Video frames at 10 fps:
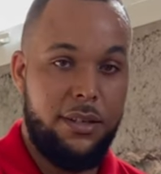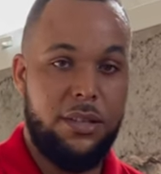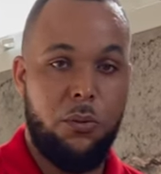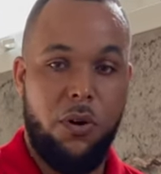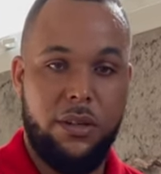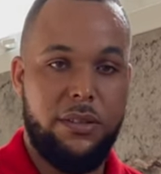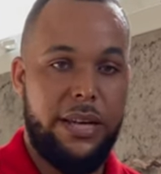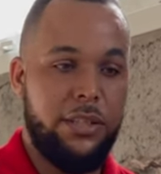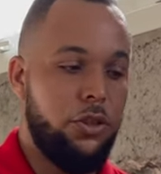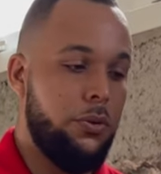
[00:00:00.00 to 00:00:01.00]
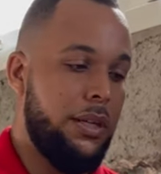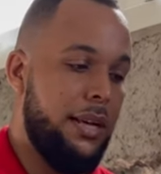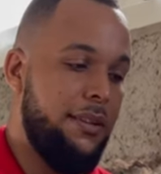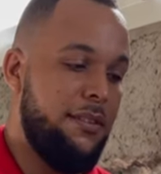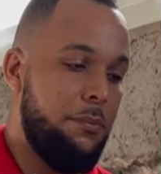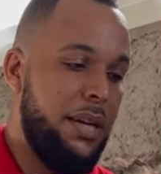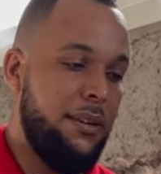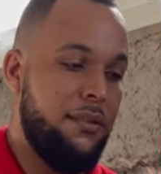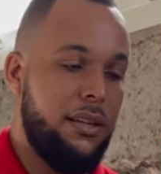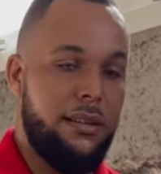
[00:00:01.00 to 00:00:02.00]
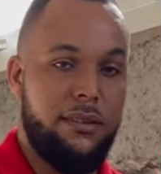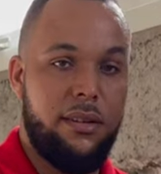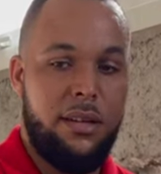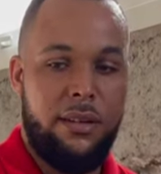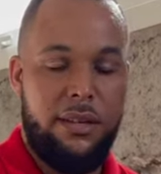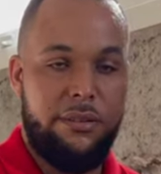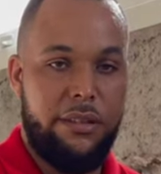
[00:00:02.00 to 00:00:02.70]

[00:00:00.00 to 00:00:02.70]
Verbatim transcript: You want to ensure that the space in it is